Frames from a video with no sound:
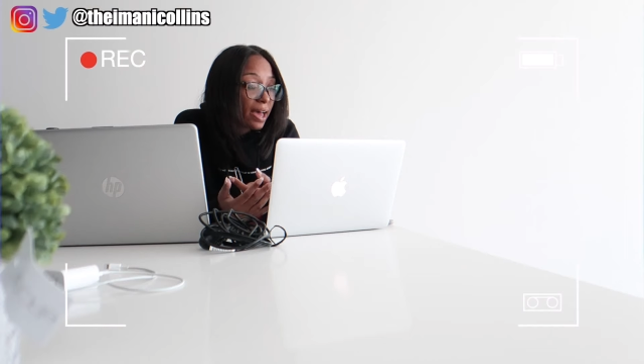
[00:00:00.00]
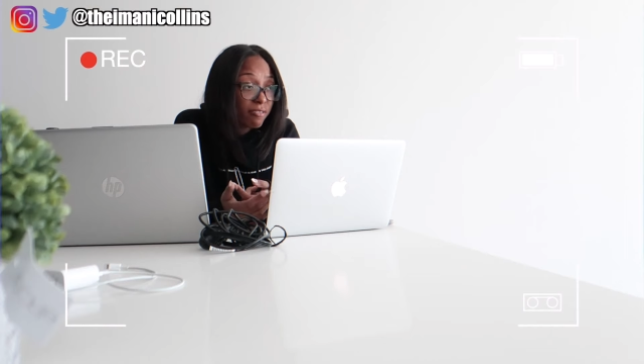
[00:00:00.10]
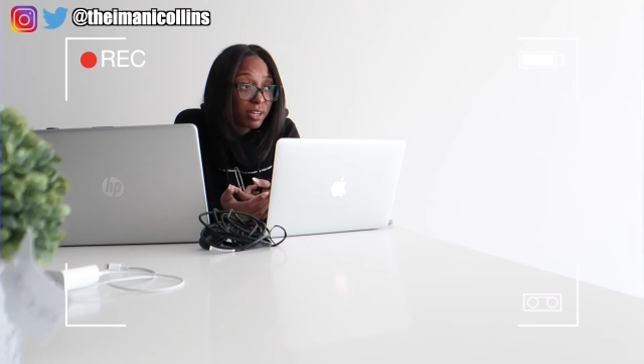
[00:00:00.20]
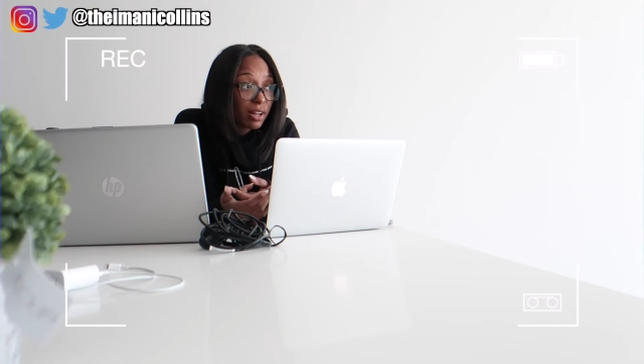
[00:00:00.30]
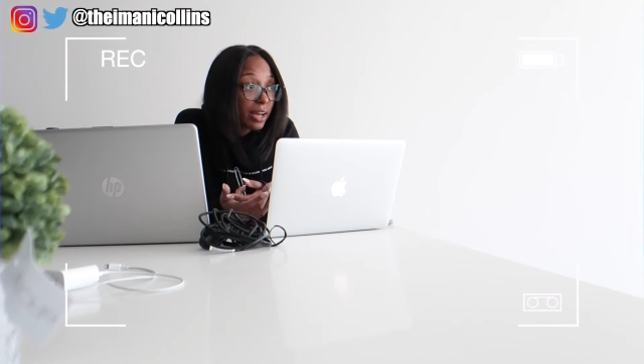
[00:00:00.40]
I
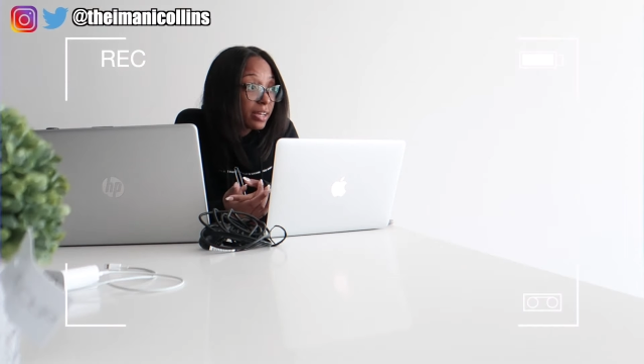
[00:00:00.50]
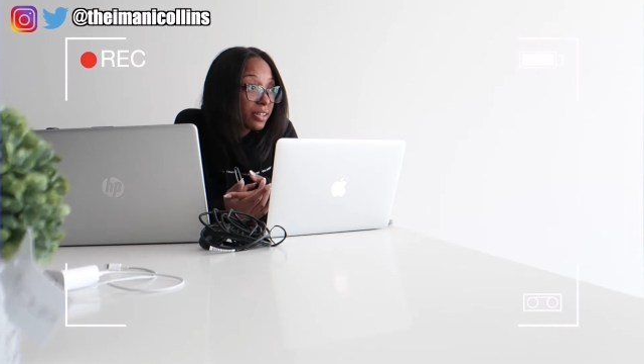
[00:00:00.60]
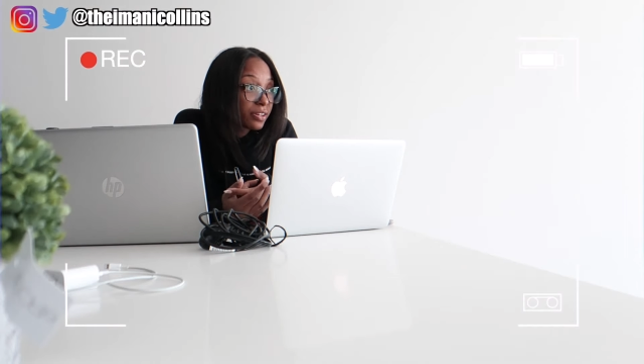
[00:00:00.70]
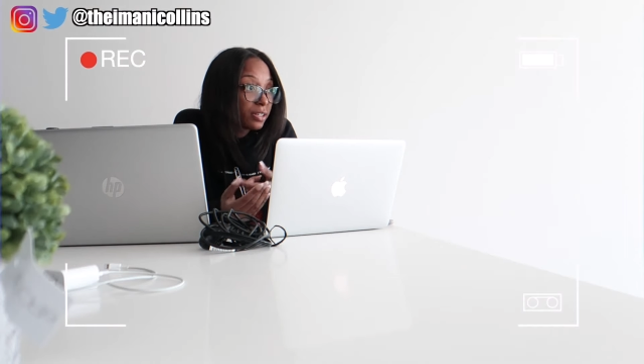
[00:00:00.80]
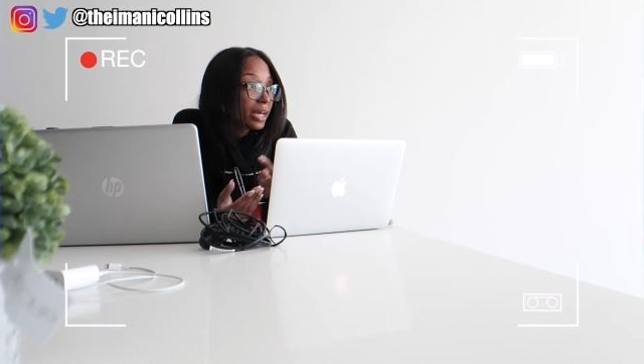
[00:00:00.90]
have a
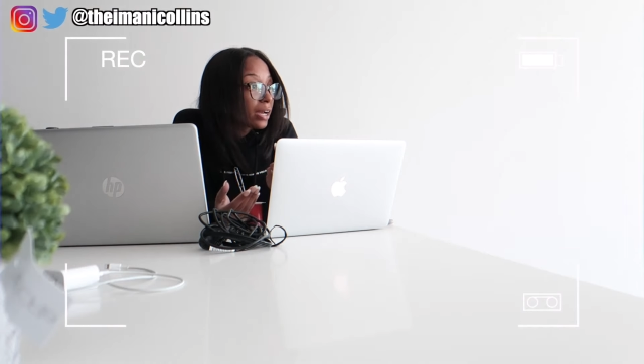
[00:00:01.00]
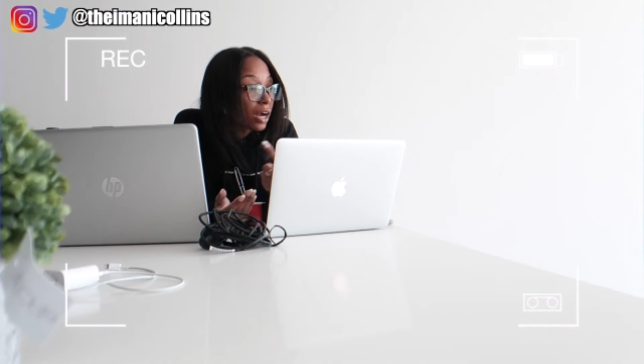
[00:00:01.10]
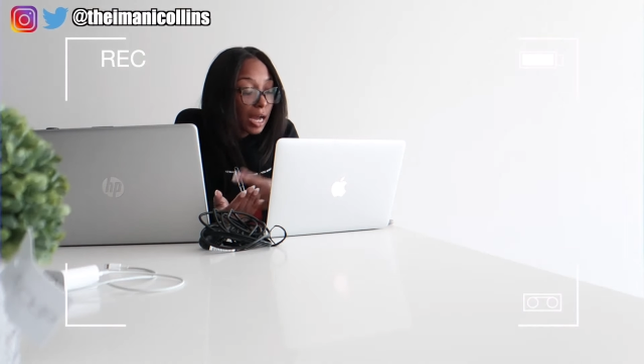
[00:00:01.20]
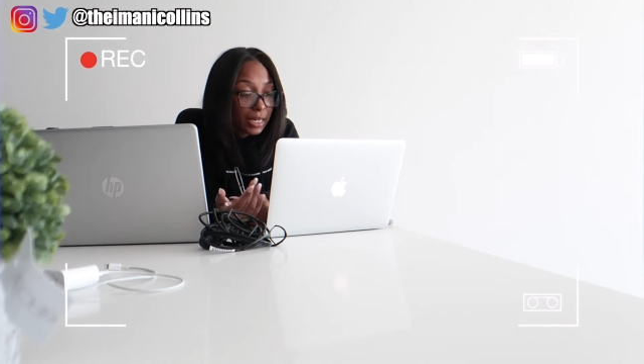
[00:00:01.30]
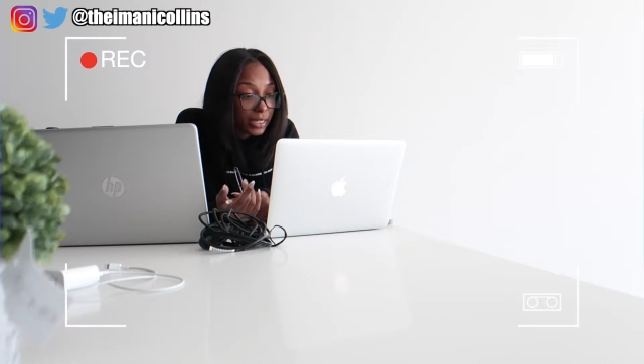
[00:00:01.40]
client. They're like,
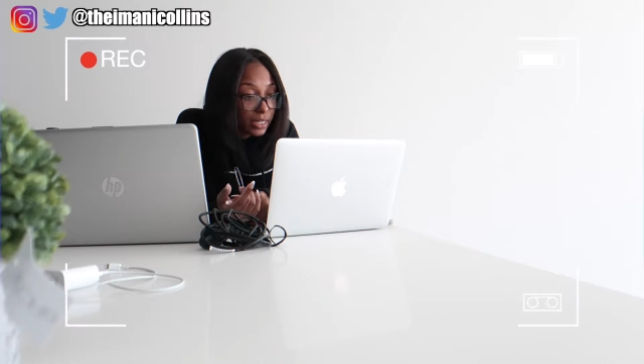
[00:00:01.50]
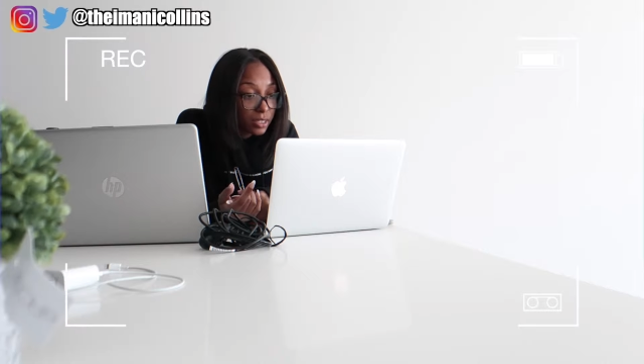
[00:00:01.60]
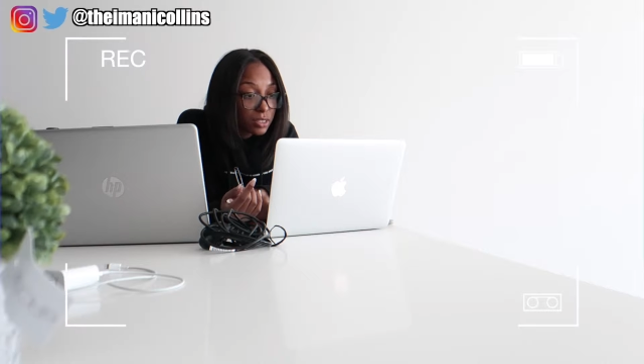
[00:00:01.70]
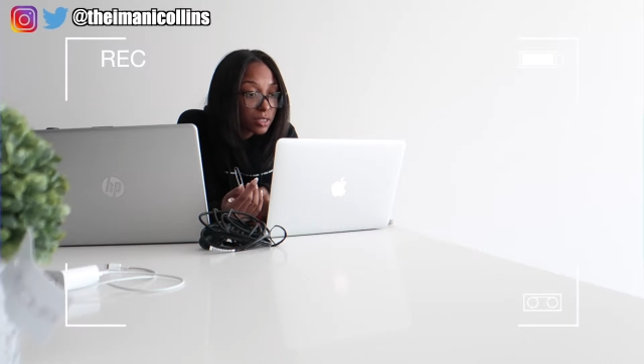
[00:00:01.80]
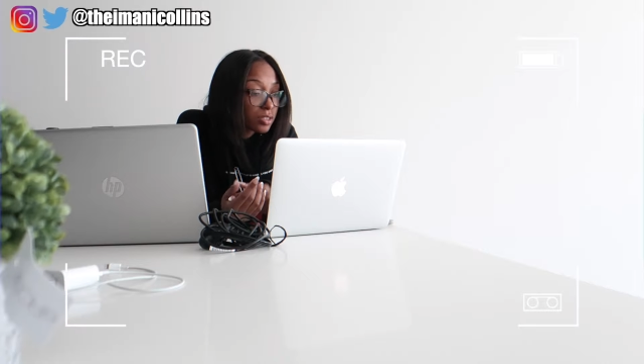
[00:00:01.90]
I need
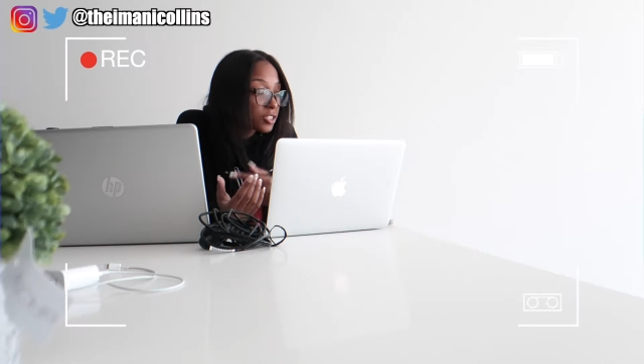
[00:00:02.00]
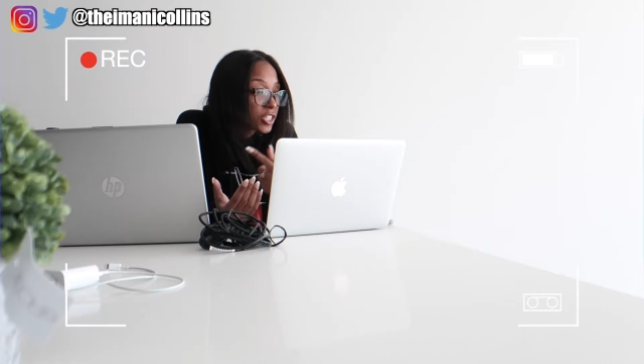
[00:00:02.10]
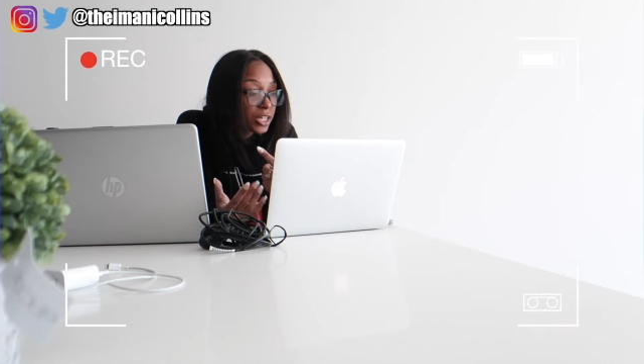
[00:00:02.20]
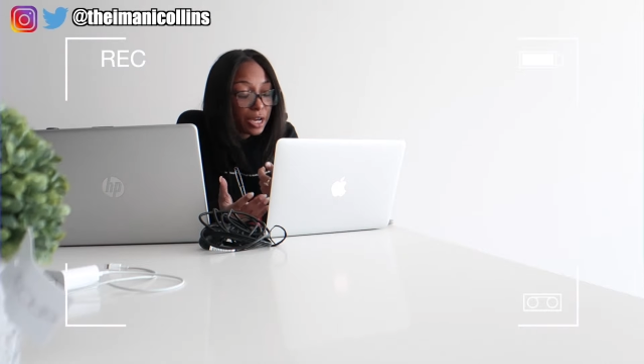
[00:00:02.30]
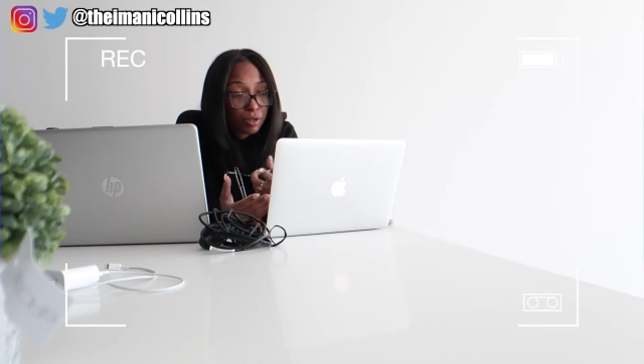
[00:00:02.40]
a
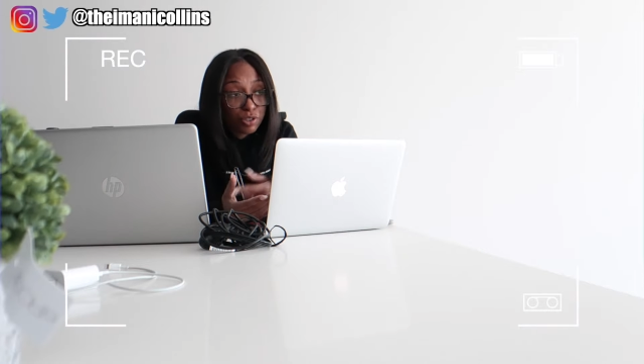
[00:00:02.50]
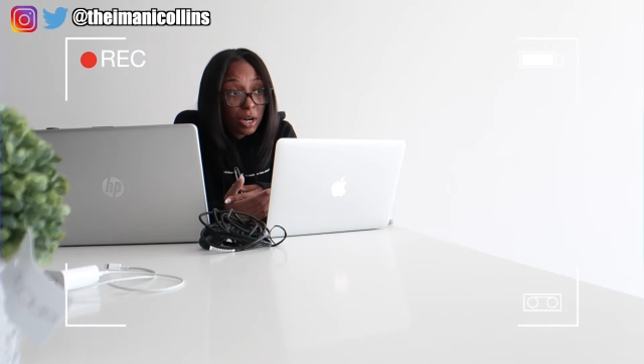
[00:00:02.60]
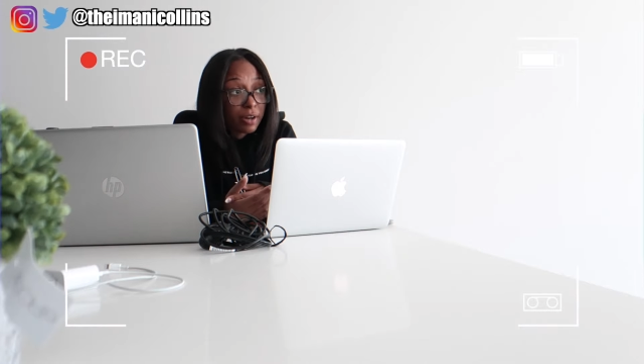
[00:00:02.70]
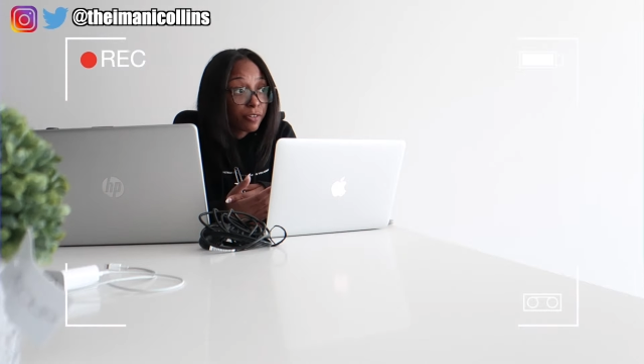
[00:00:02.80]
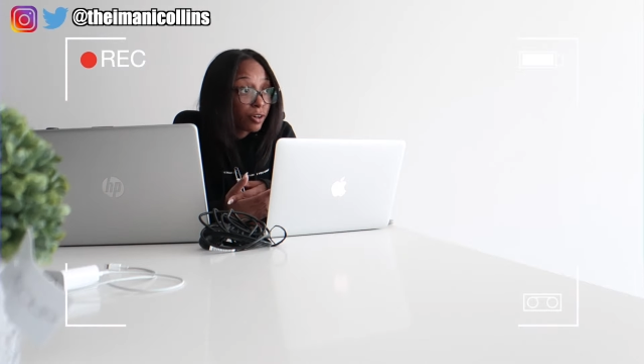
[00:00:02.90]
CDL
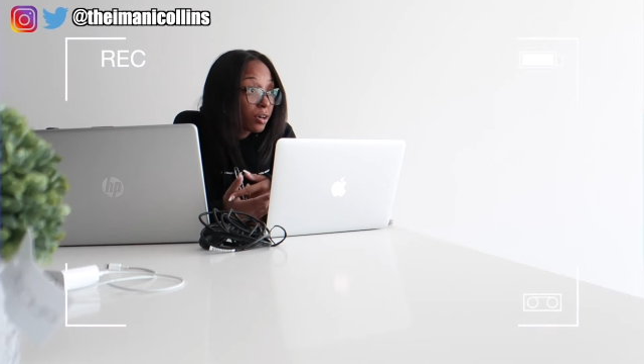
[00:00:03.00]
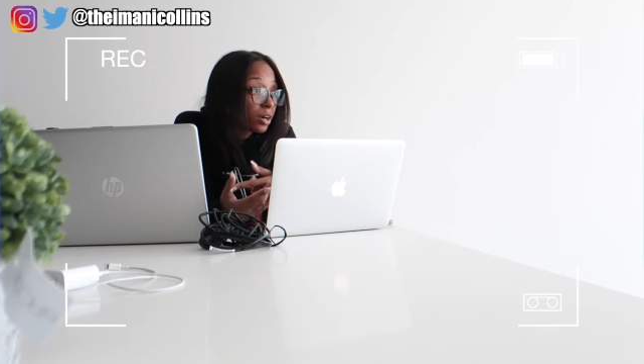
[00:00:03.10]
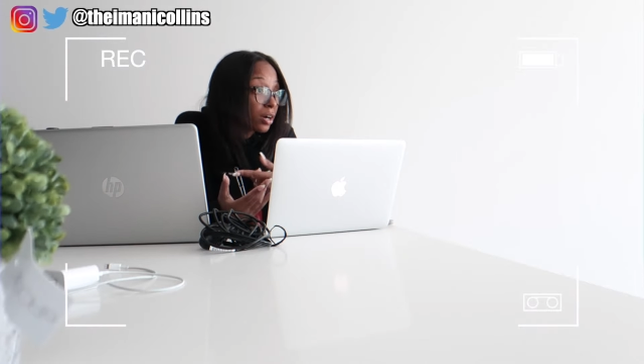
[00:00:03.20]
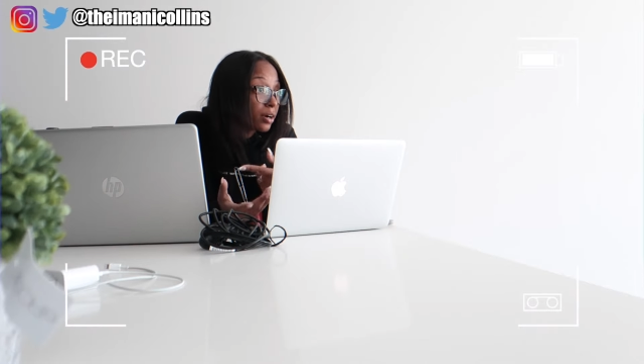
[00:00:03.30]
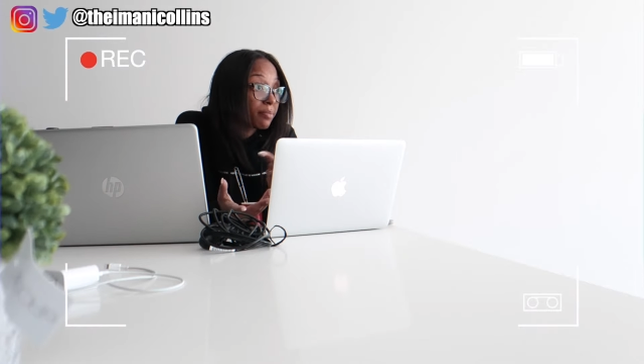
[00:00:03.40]
driver
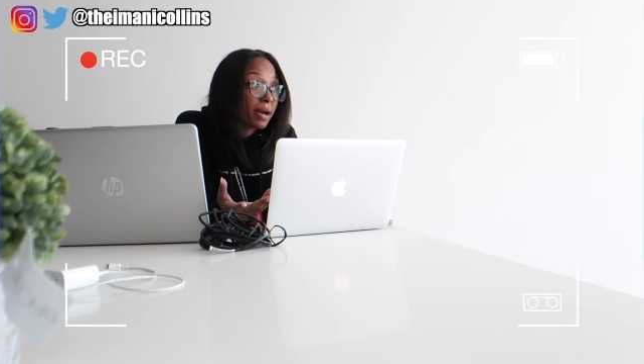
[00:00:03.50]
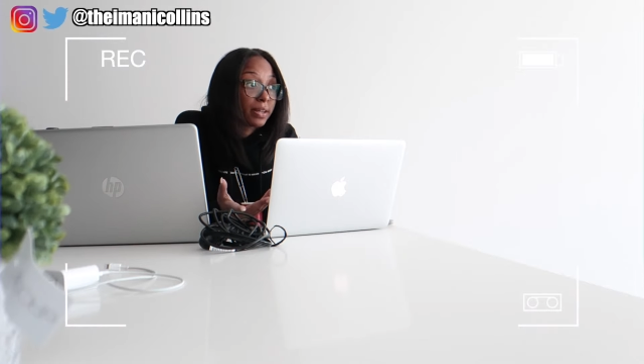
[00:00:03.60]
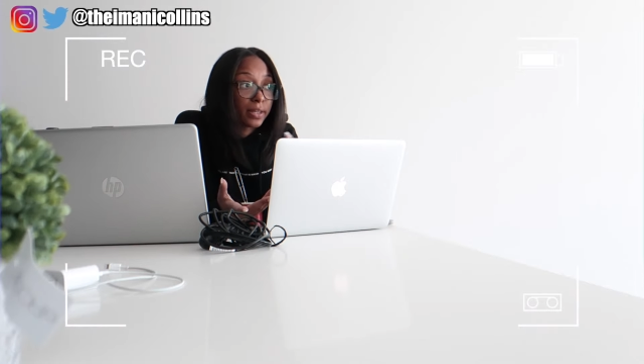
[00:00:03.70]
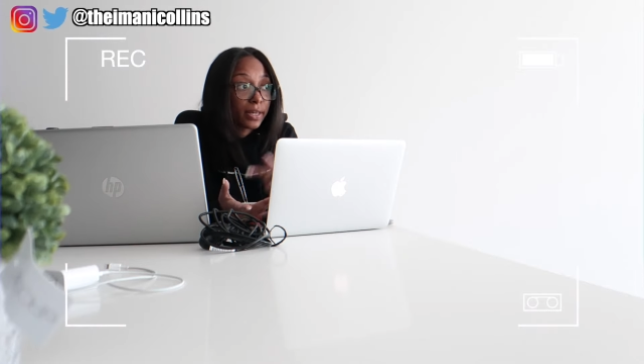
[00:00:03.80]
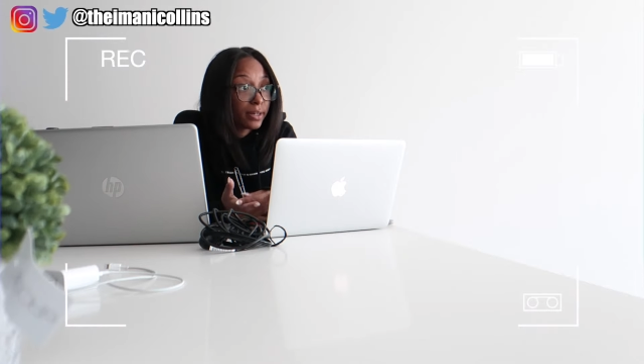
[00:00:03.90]
by
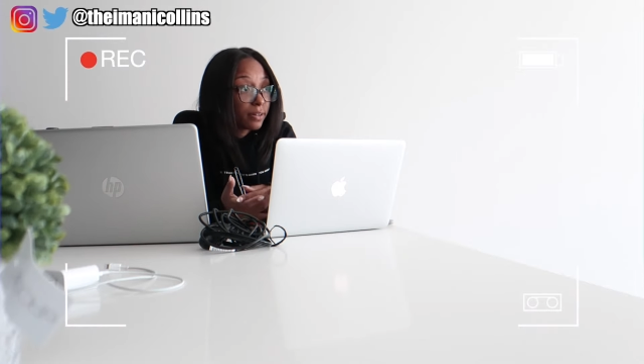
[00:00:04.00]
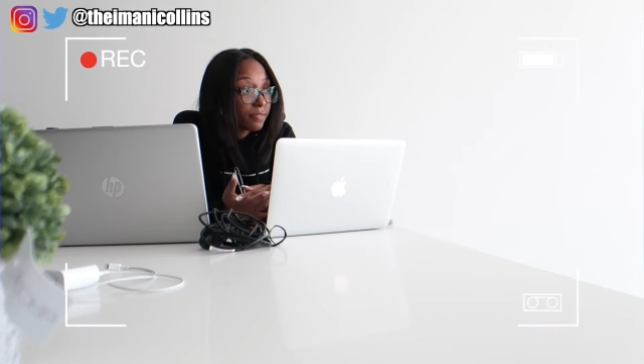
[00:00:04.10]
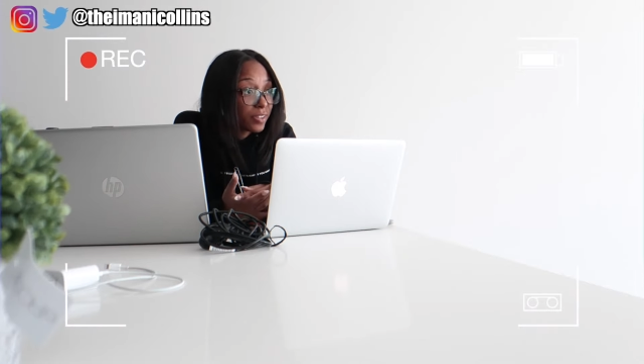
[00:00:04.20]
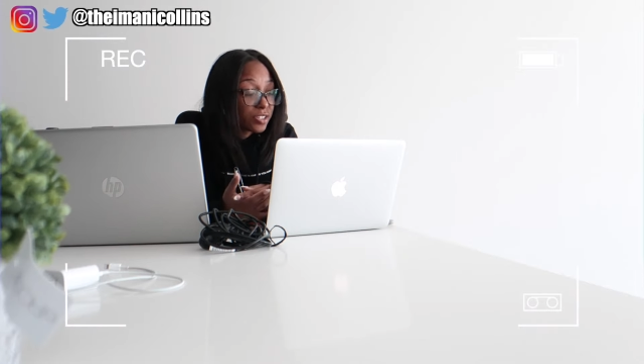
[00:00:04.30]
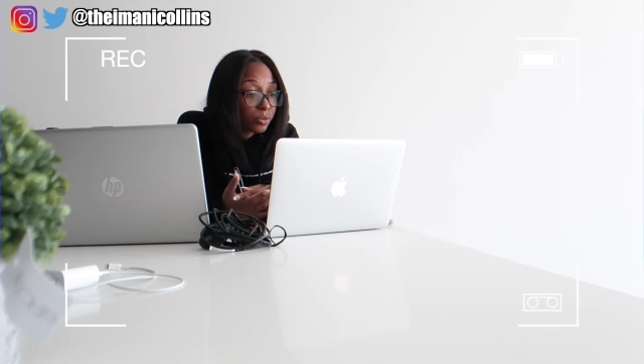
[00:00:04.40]
the end of this